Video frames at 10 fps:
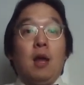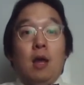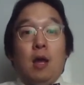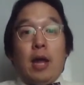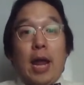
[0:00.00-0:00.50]

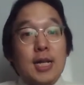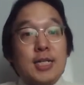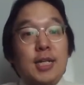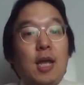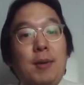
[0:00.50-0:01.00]
LG
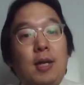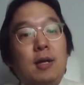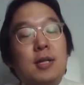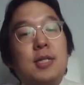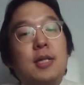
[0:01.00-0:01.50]
Chemical is
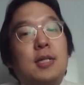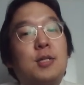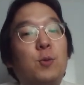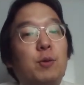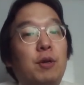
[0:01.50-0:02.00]
the next one
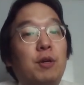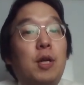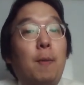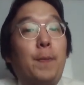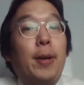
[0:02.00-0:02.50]
we're gonna
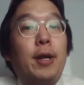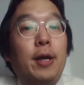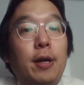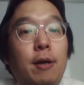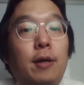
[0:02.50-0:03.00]

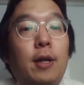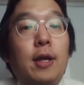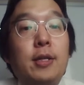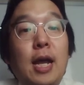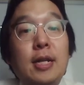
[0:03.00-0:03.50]
compare, okay?
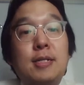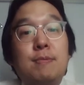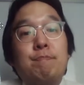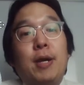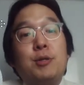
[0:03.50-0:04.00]
That's
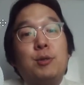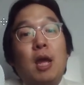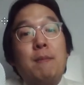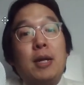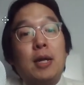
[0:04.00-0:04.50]

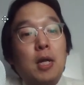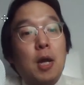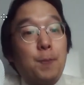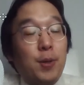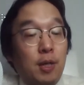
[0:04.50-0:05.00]
petrochemical
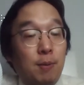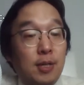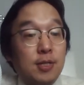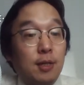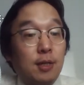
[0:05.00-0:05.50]
company,
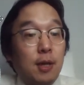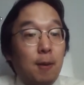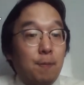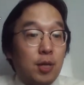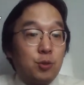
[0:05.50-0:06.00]
basically.
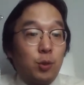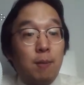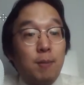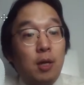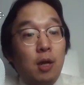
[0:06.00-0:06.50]

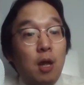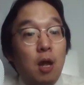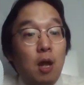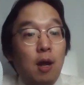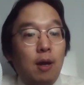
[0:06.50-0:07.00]
Petrochemical,
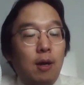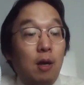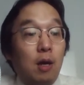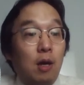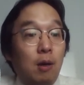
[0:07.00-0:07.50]

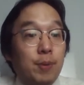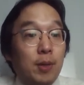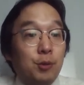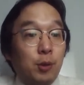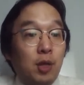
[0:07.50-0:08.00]

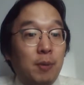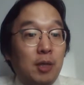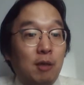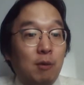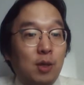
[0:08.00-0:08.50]

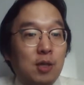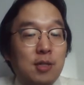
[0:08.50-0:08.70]
what is that?